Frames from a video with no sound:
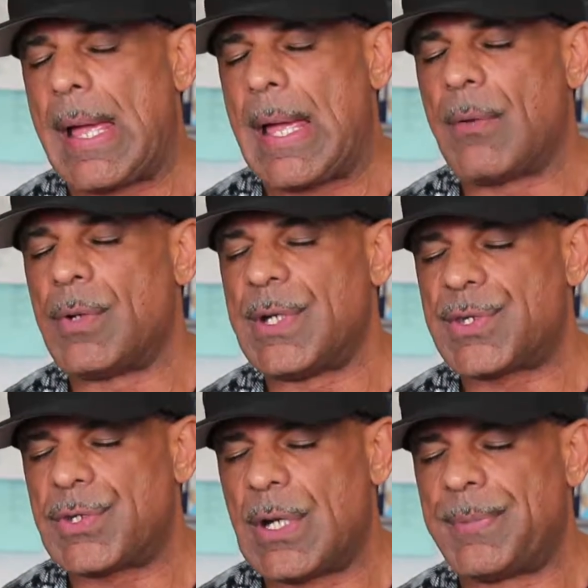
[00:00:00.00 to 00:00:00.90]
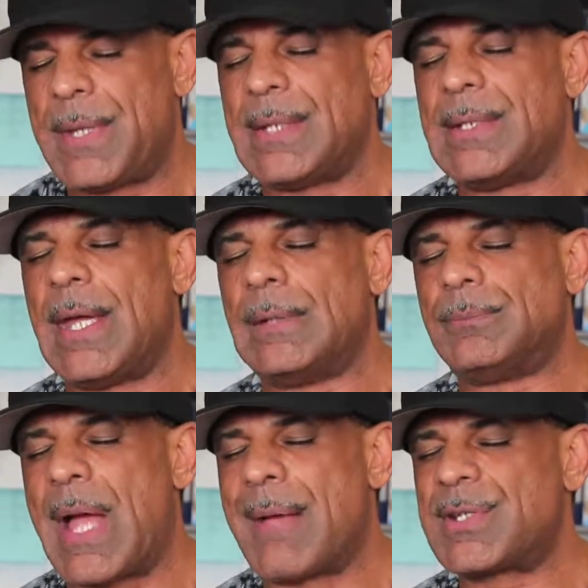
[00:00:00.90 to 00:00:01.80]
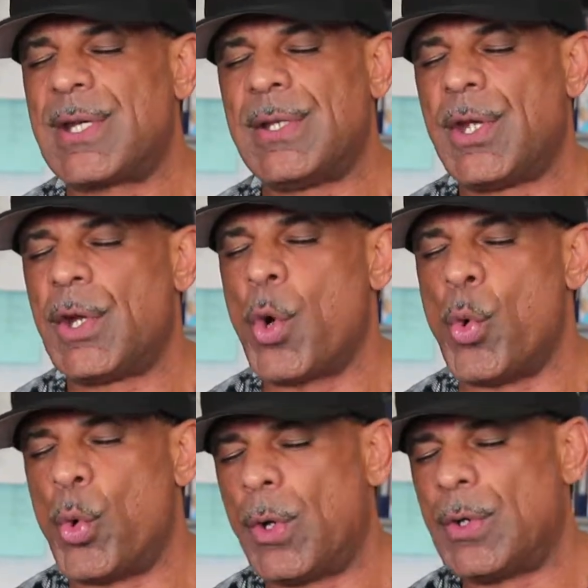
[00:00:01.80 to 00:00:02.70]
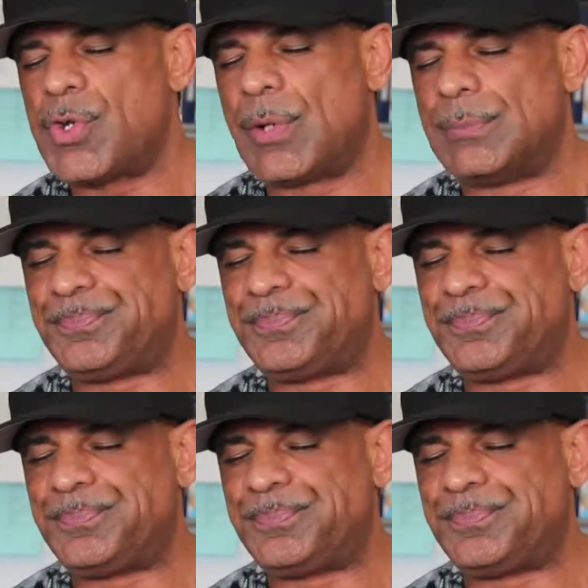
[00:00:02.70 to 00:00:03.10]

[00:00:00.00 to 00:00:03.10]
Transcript: And when he stood up that day, I'm sitting there in orange,